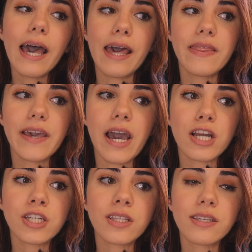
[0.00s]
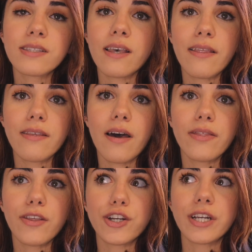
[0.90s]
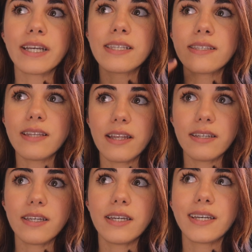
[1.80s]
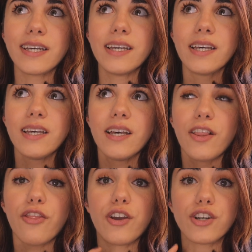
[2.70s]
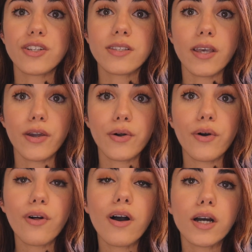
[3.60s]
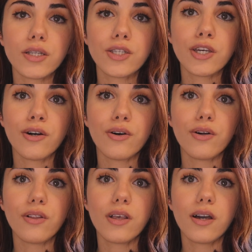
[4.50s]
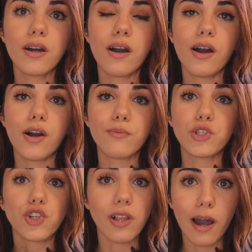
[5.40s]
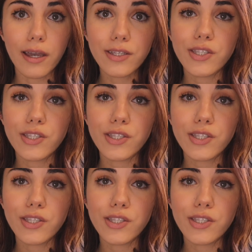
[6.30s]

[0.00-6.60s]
and they actually said that they're extending their cycle until July.